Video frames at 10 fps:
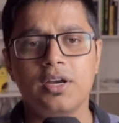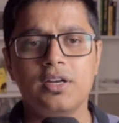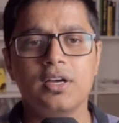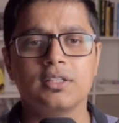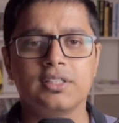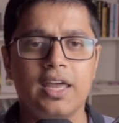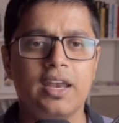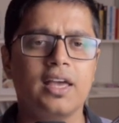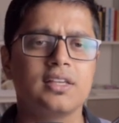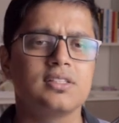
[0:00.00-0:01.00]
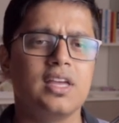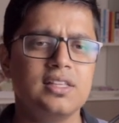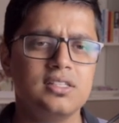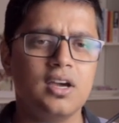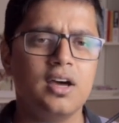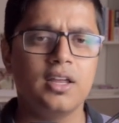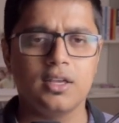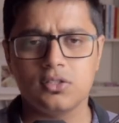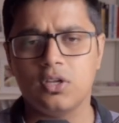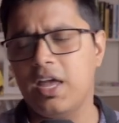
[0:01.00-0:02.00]
Redux, NX,
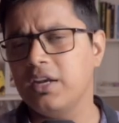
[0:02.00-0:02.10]
NGRX,